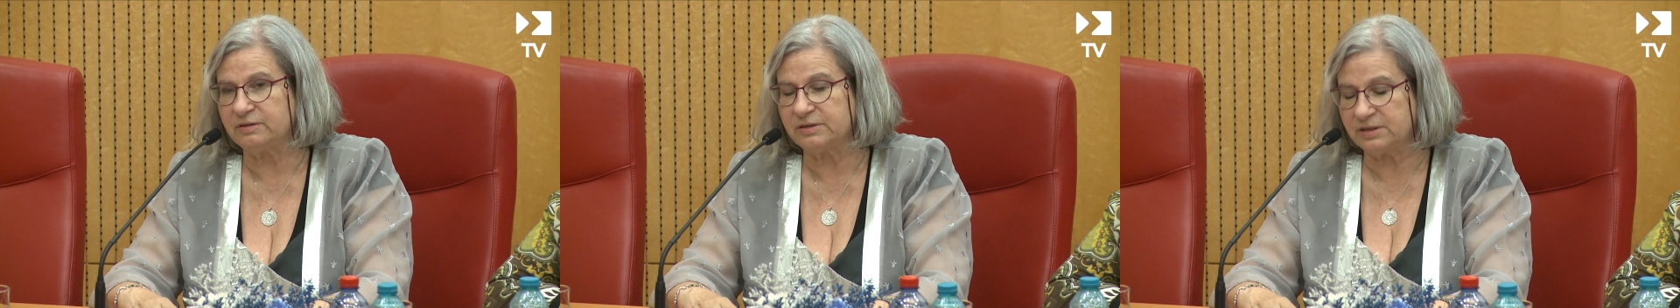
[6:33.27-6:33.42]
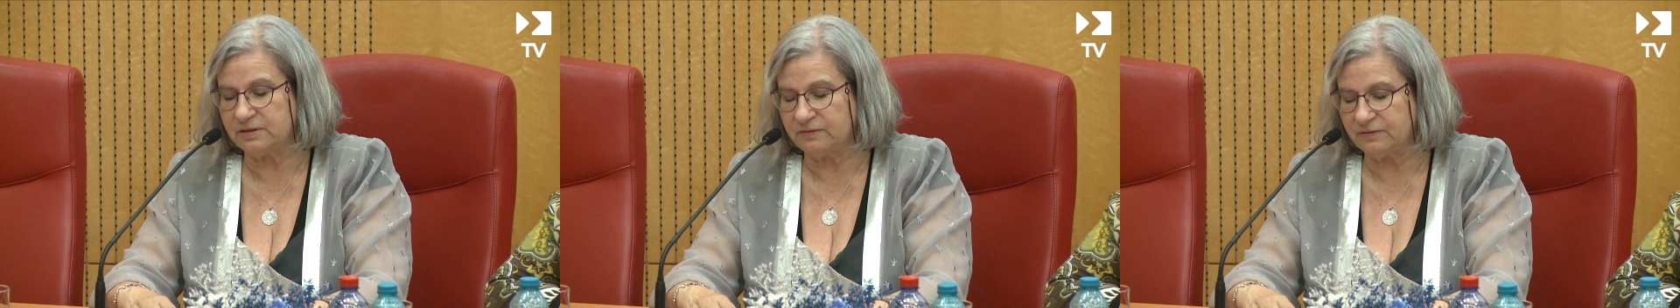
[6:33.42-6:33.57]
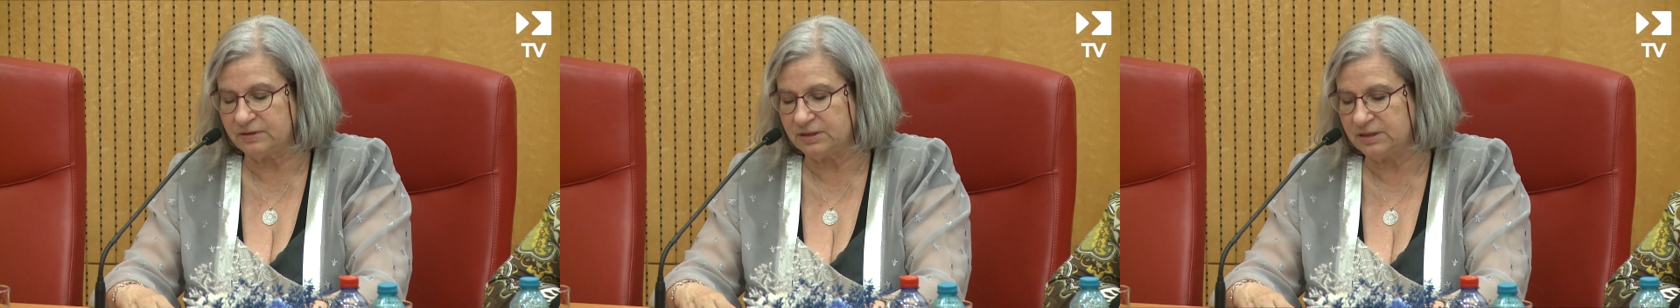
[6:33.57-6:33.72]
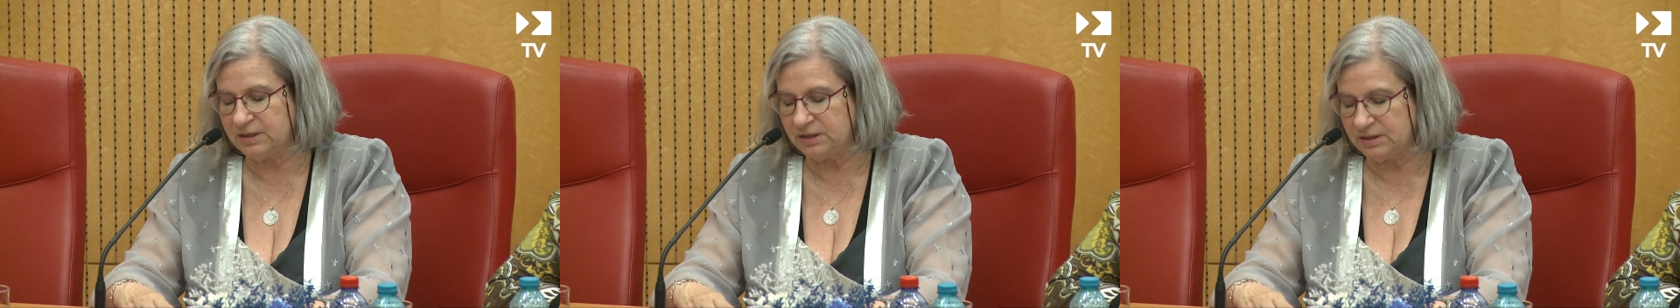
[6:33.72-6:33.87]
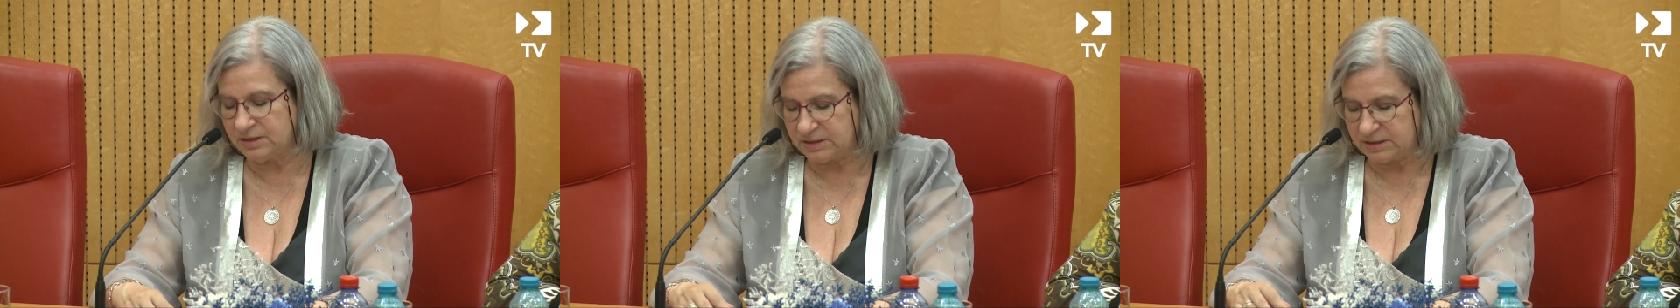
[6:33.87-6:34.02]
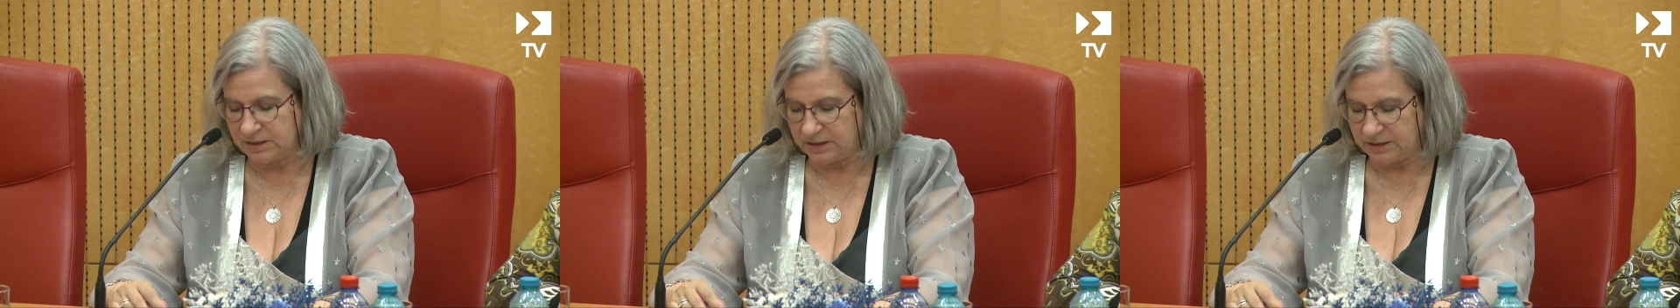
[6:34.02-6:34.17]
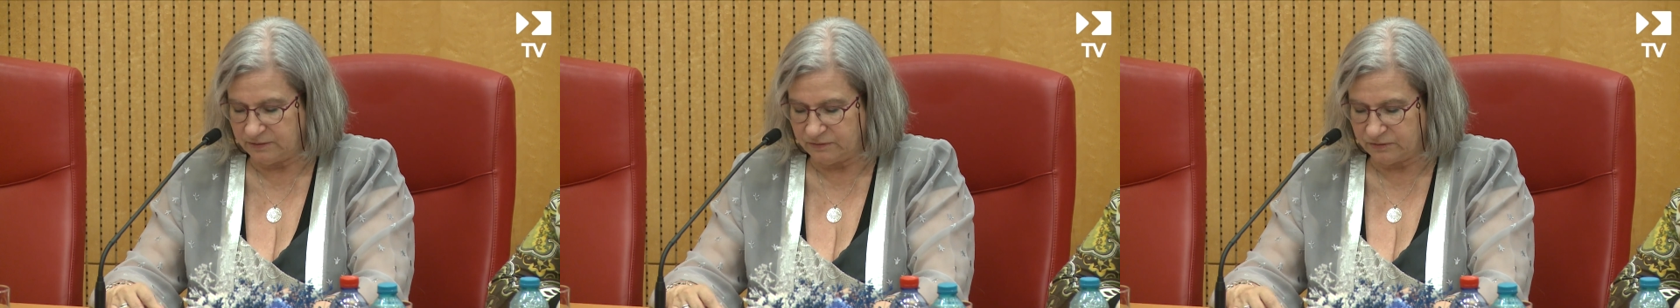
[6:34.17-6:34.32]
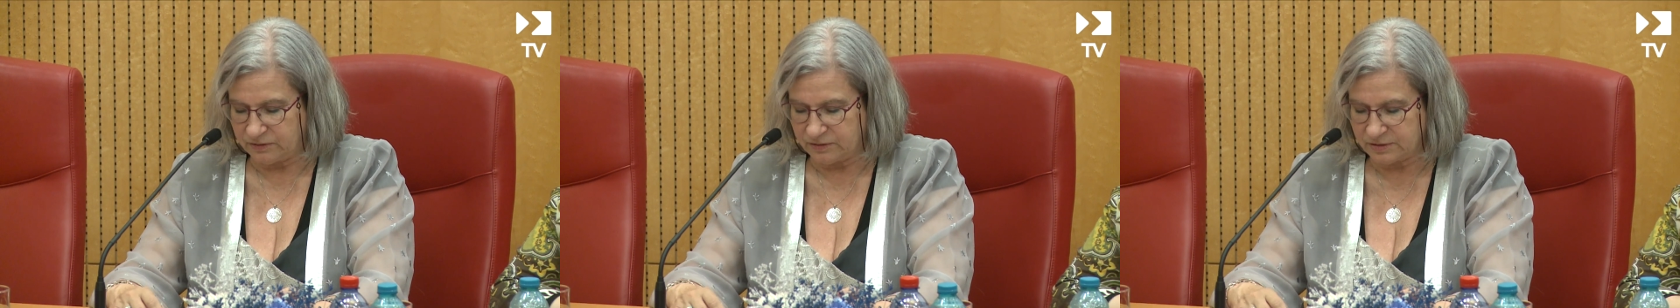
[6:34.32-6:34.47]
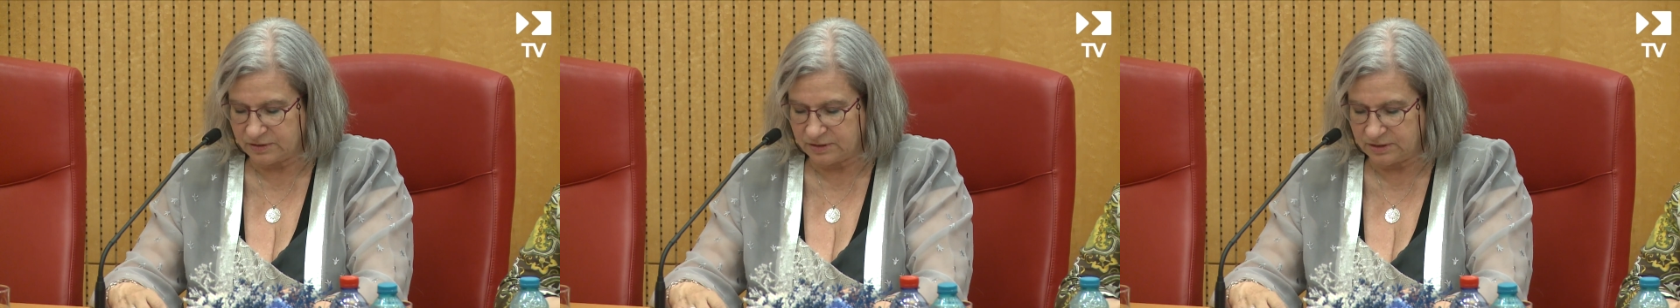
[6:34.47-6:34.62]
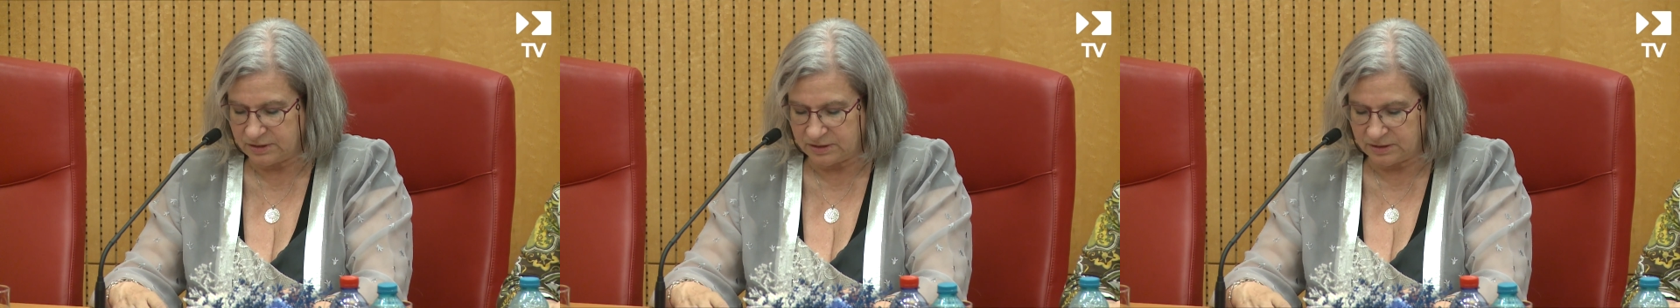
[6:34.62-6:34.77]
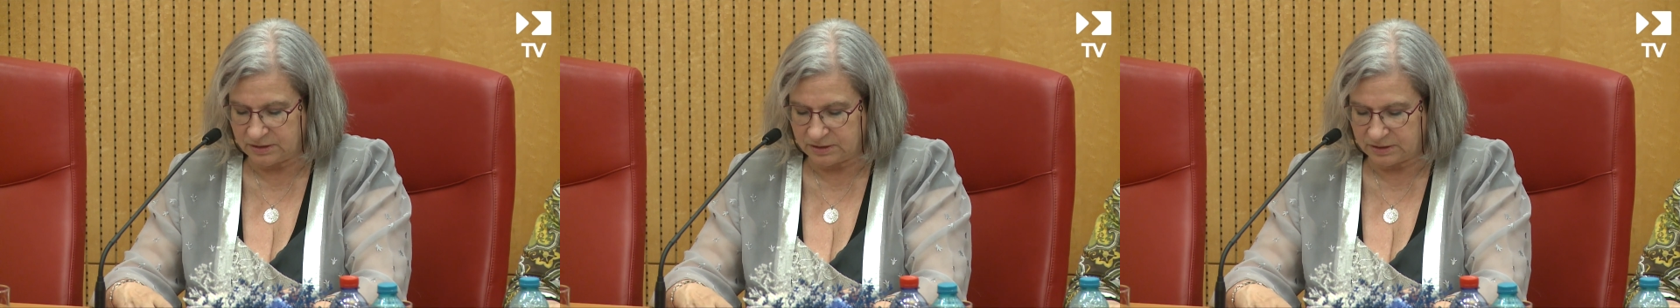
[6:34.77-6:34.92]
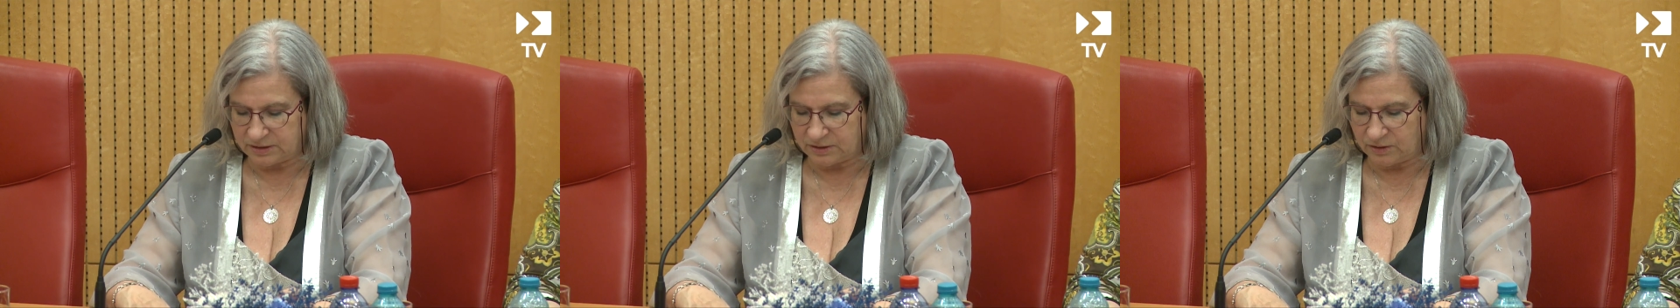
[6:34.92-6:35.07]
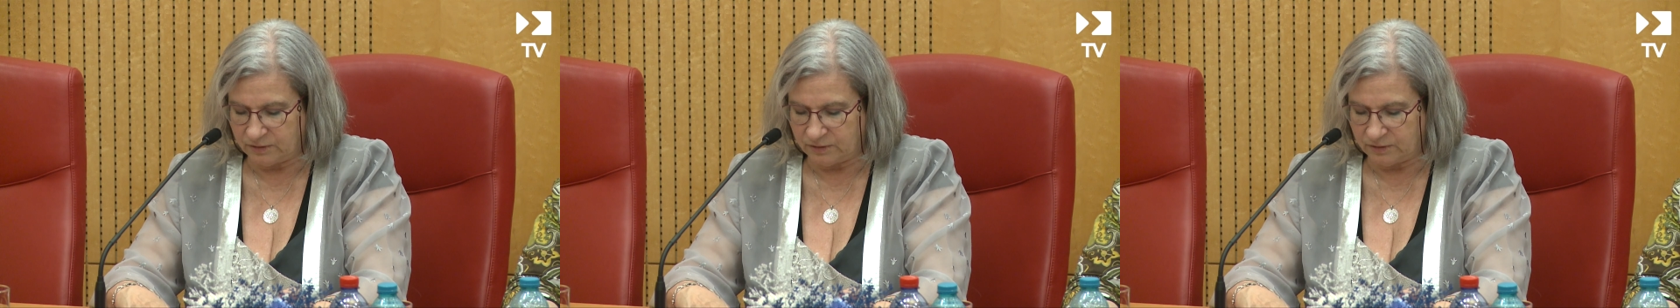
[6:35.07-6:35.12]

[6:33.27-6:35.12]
our 17th anniversary